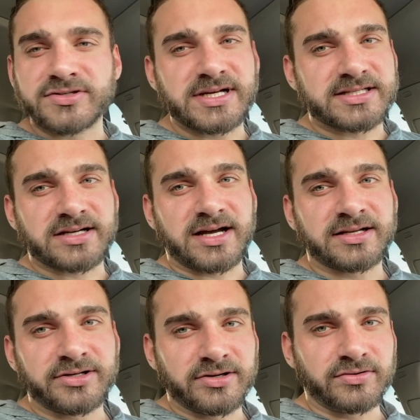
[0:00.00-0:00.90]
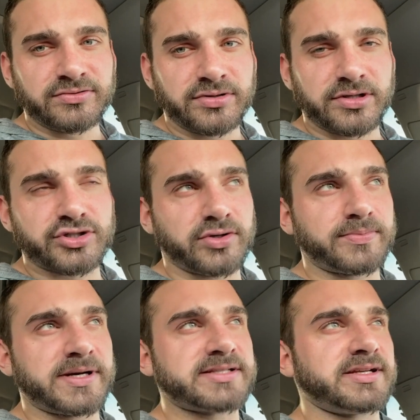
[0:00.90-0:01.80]
You guys saw no shoulder
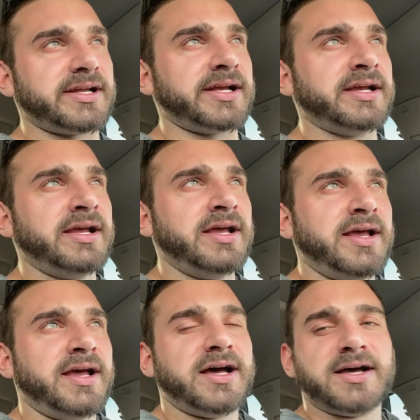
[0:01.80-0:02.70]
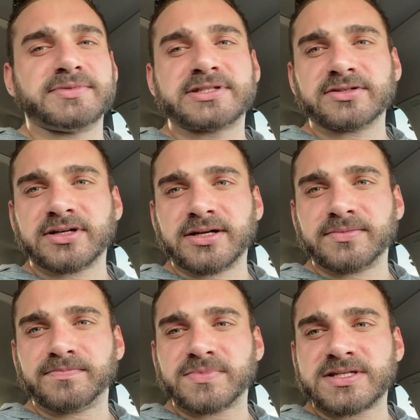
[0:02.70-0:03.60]
press today. I'm still
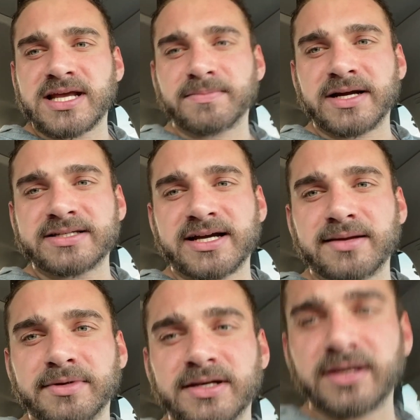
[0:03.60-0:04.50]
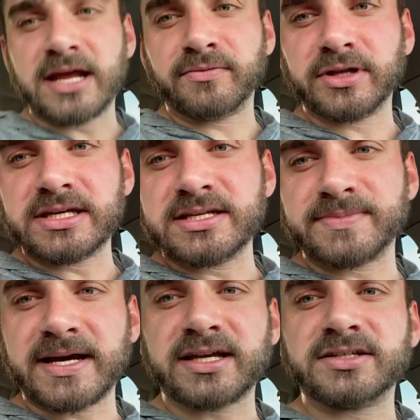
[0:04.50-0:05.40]
gonna take my time and really ease
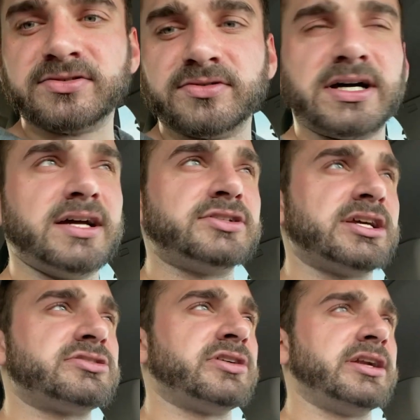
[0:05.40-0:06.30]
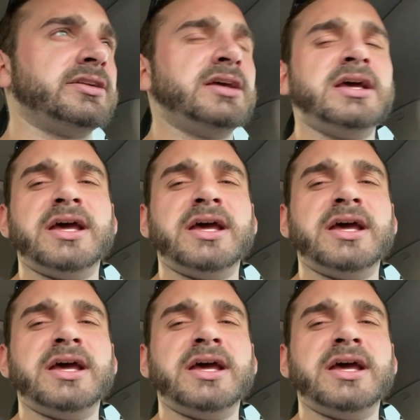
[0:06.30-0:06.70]
back into chest training.